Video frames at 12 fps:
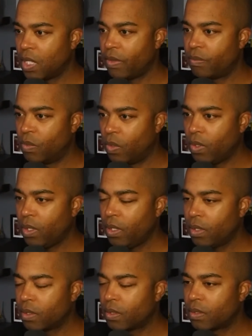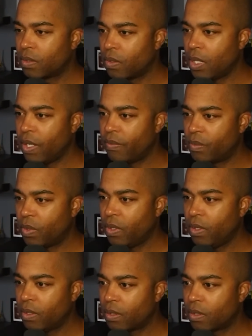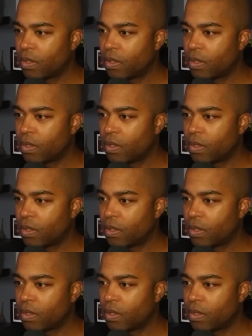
They have more? Do they have more?